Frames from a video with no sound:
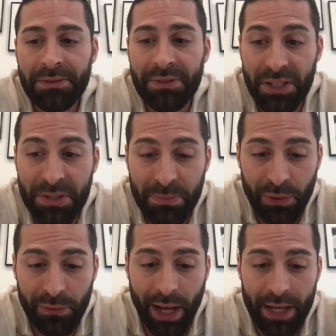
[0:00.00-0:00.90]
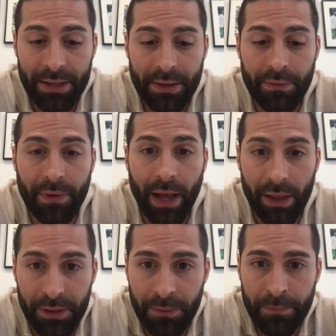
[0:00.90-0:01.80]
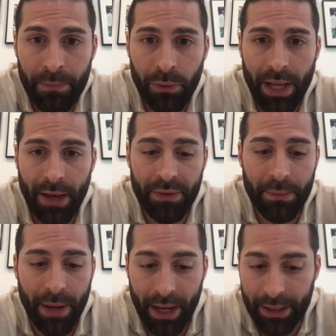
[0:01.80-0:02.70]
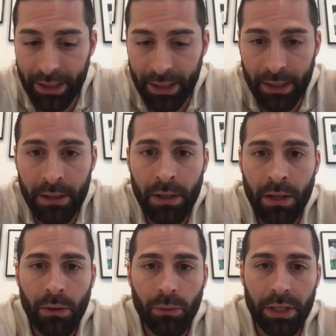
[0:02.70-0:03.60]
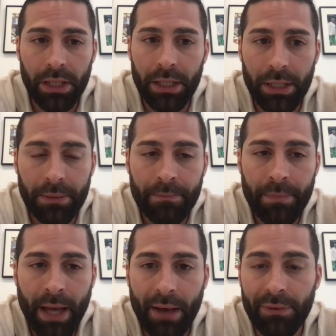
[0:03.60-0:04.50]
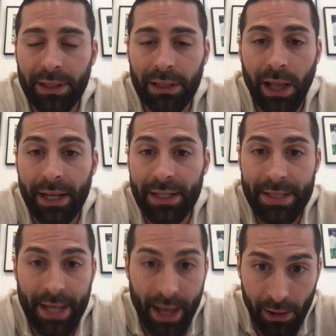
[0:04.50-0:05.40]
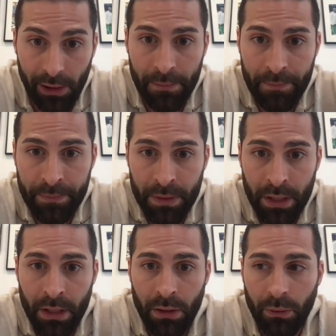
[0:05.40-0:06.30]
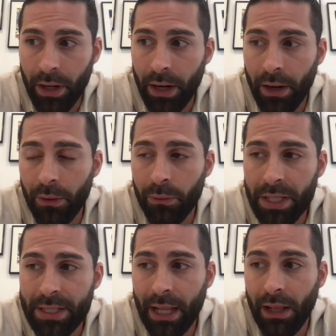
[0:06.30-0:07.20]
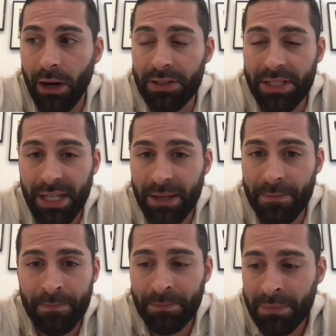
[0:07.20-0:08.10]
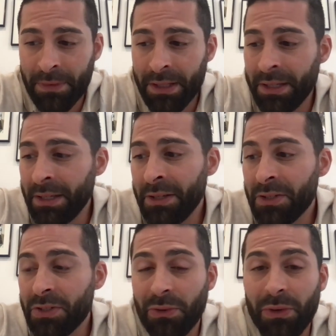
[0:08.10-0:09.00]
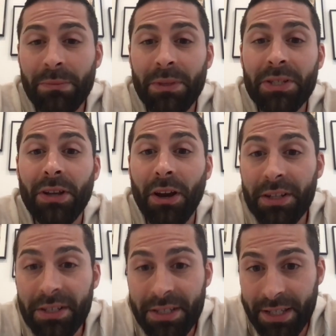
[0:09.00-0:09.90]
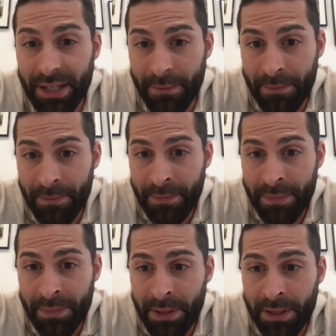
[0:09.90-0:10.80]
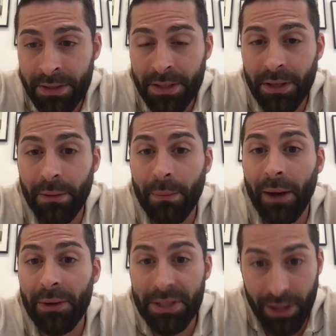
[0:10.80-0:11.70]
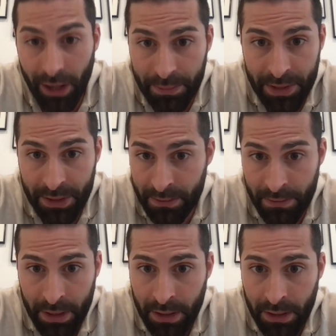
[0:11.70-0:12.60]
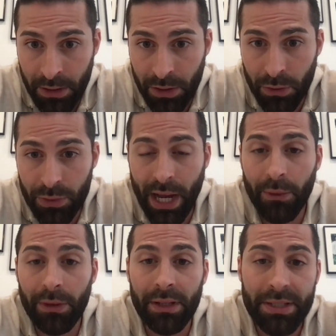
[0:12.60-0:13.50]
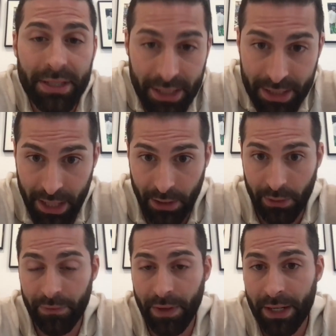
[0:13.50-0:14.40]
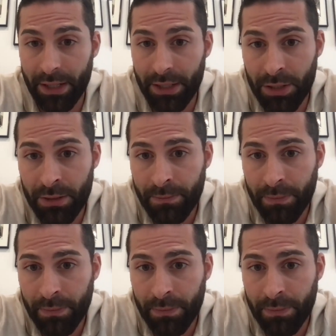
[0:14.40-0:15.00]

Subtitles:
does provide the value. We have the backing. We have the clientele where we tell our team, scream the Sarkis team to the mountaintops. Use our listings to your advantage.